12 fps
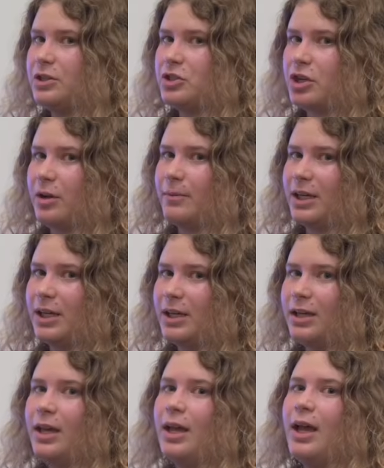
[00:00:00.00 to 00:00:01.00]
in Germany
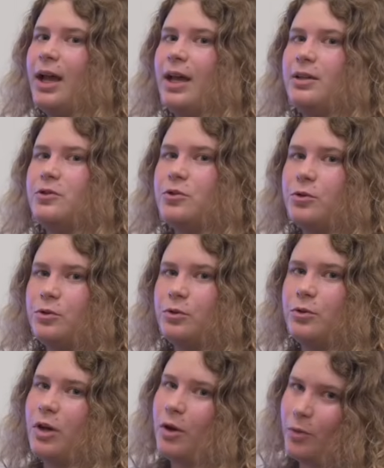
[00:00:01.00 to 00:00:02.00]
and
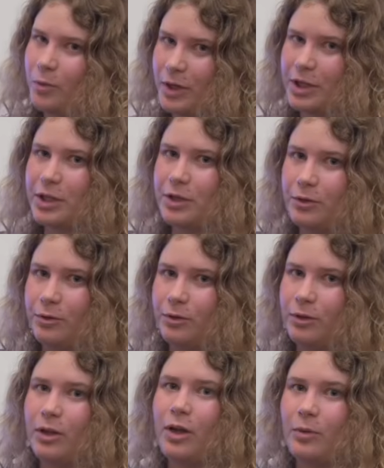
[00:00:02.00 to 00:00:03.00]
to
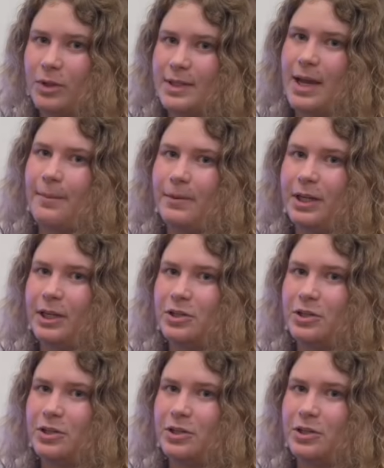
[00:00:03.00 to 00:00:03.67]
ridicule what's happening